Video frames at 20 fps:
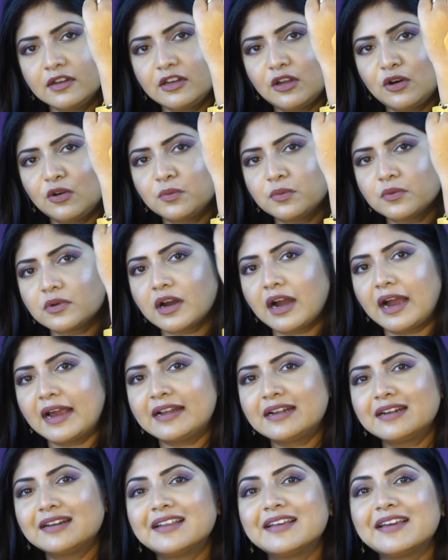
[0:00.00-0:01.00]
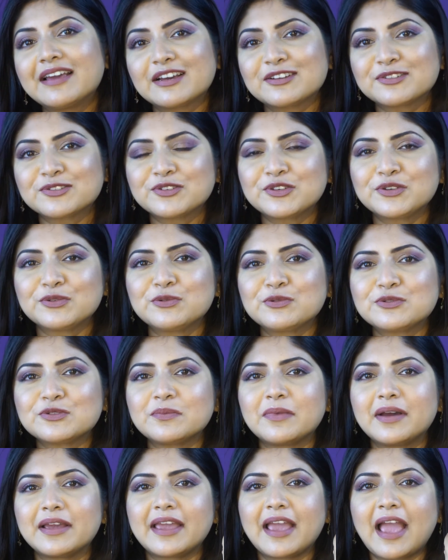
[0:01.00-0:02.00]
Now kindly excuse
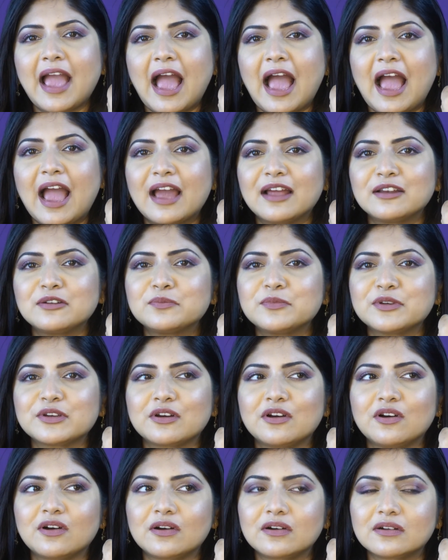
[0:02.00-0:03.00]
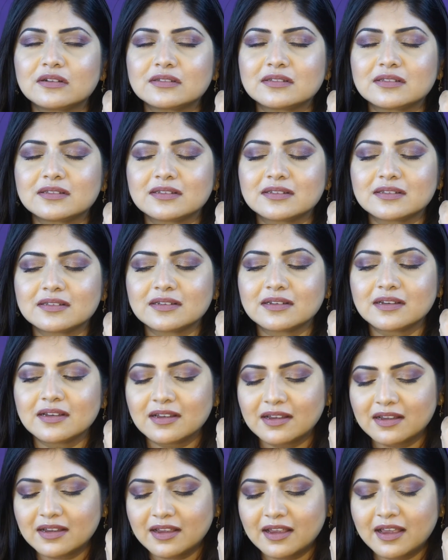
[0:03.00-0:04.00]
my hand because
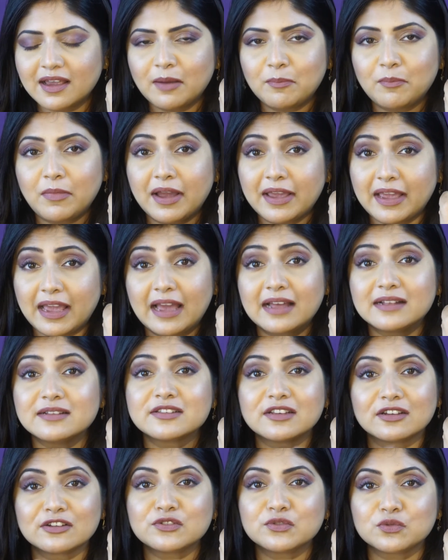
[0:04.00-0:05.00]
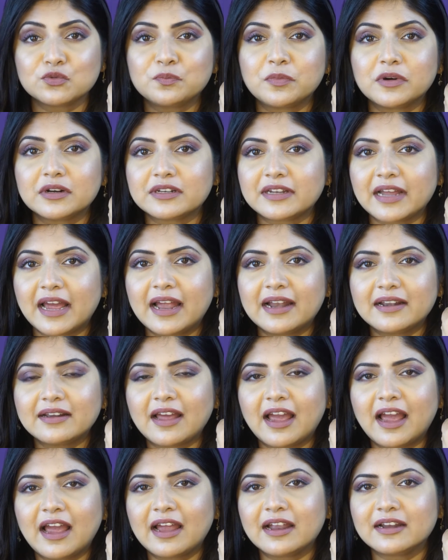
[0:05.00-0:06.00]
my hands are super tanned
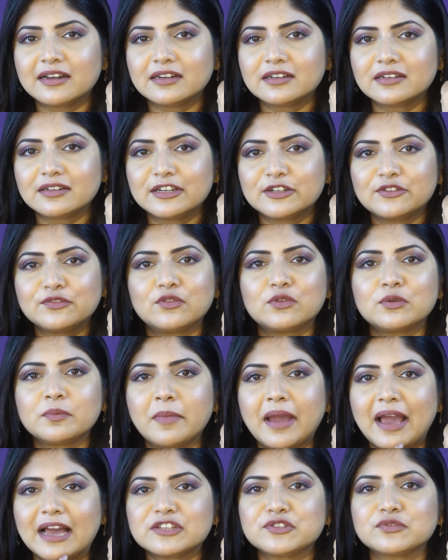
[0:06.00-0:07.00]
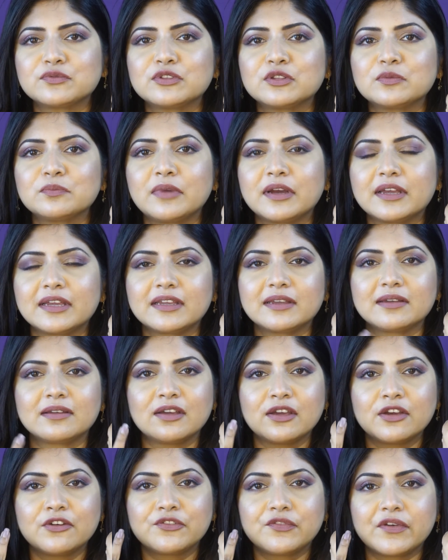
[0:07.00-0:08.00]
and it won't match with my
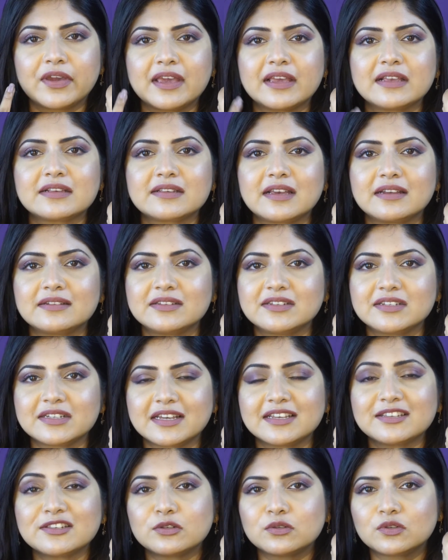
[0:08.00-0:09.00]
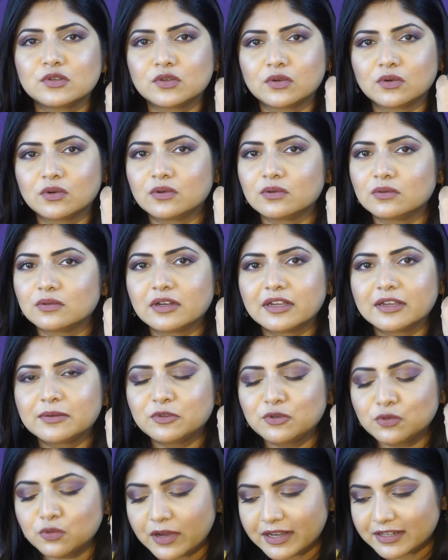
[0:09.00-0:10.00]
face and chest, so
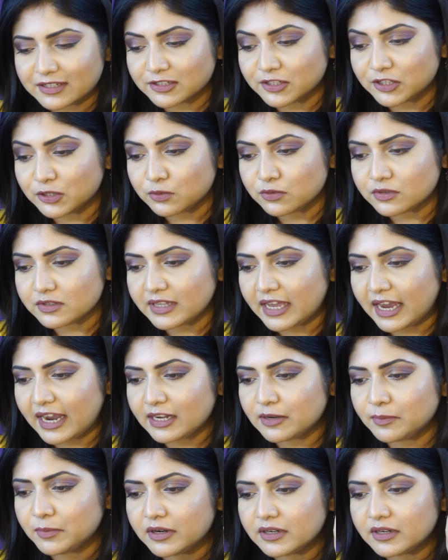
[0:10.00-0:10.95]
do excuse that.